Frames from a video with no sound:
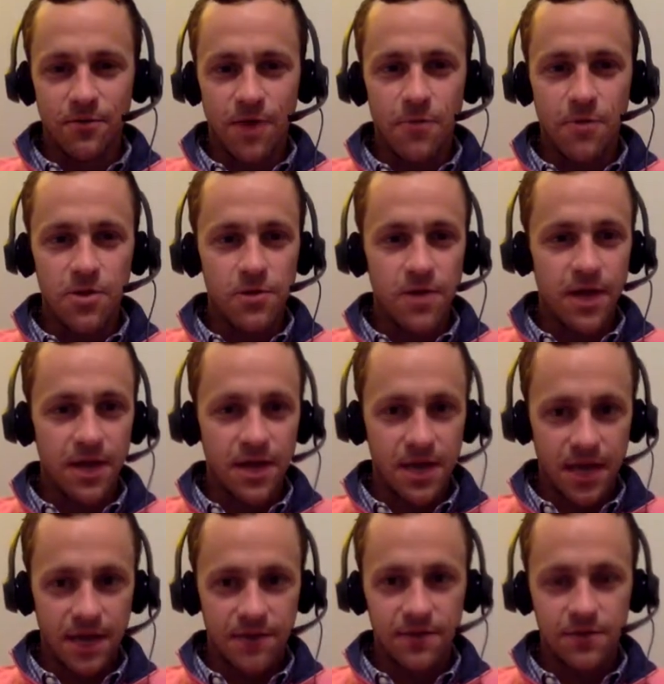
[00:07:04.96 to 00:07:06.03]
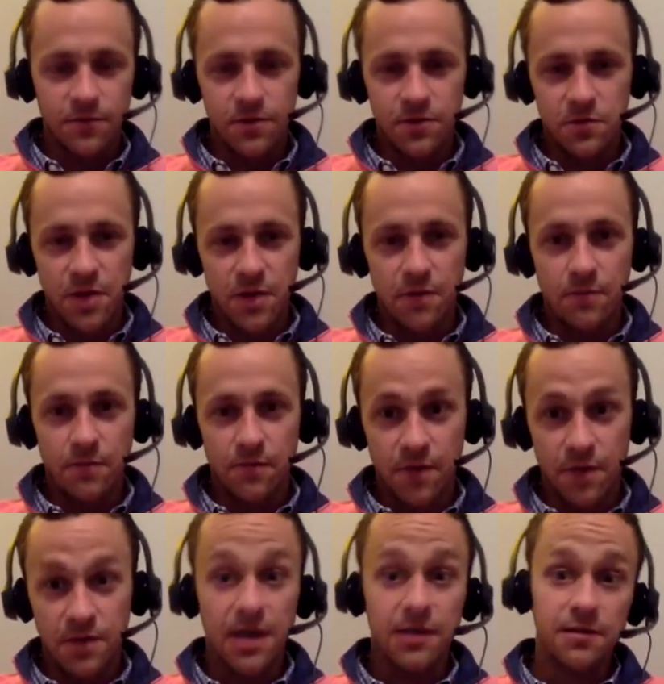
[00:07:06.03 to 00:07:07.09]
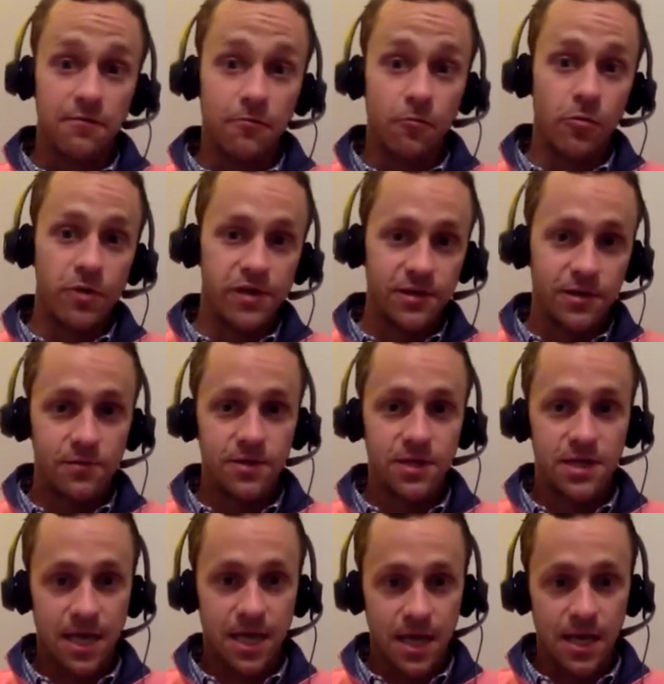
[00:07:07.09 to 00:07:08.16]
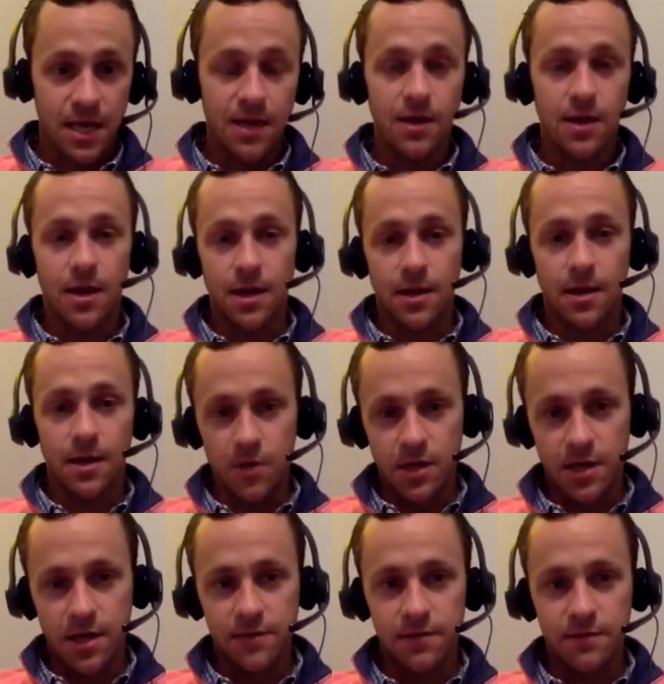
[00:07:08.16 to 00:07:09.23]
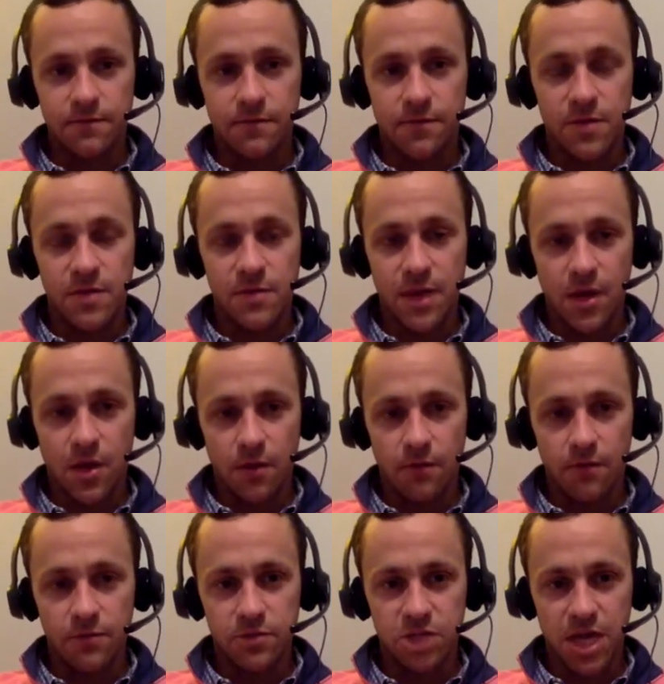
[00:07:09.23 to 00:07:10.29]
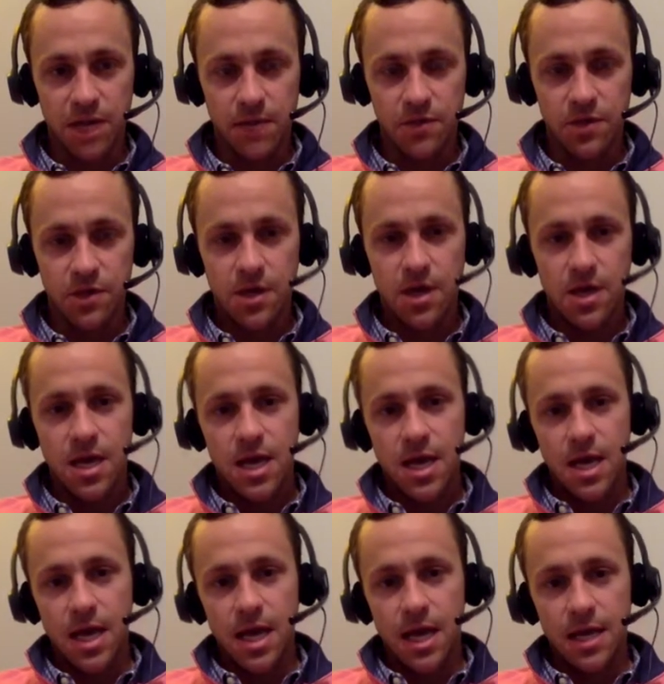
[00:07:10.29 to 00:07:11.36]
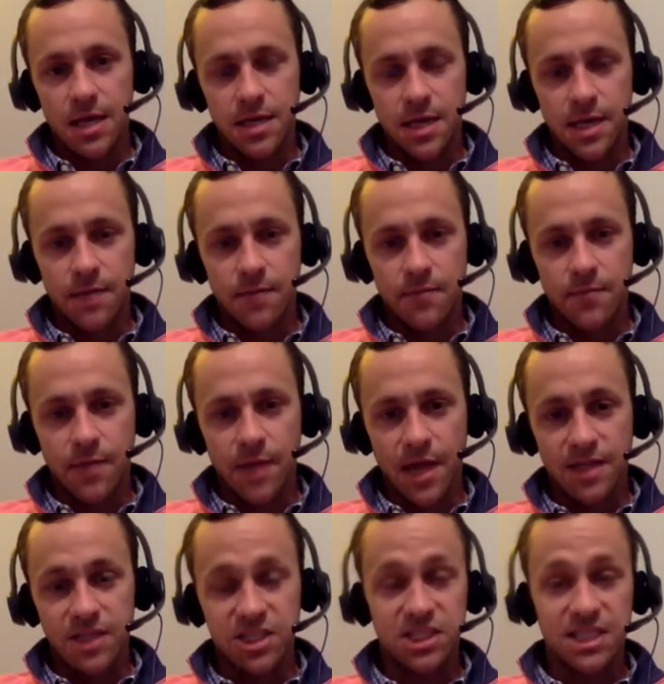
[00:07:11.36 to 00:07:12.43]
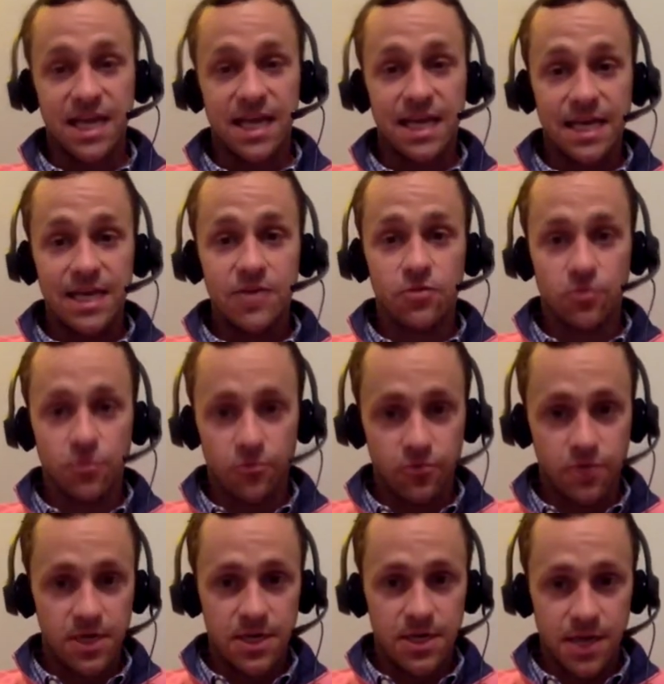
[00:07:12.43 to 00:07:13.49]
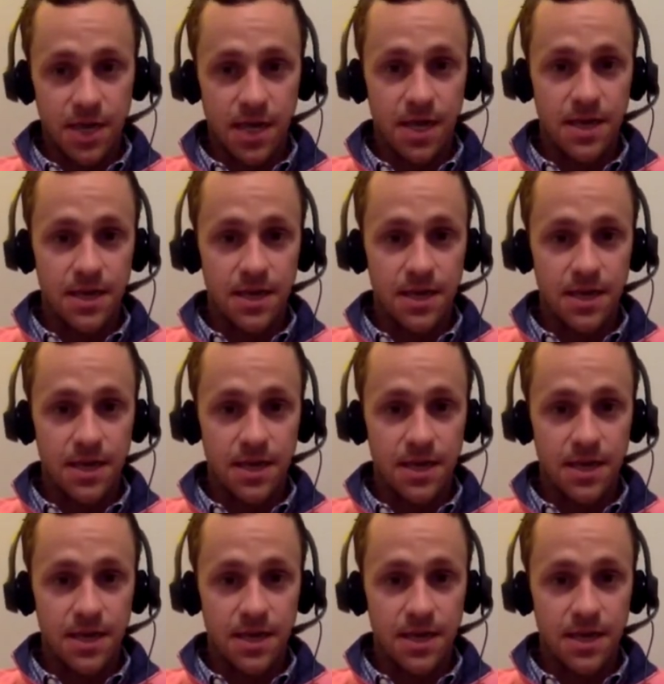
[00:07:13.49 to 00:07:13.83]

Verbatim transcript: when you and I connected was about exactly four weeks ago today. Um, hmm. We connected from email from James. And um, I actually just had knee surgery done.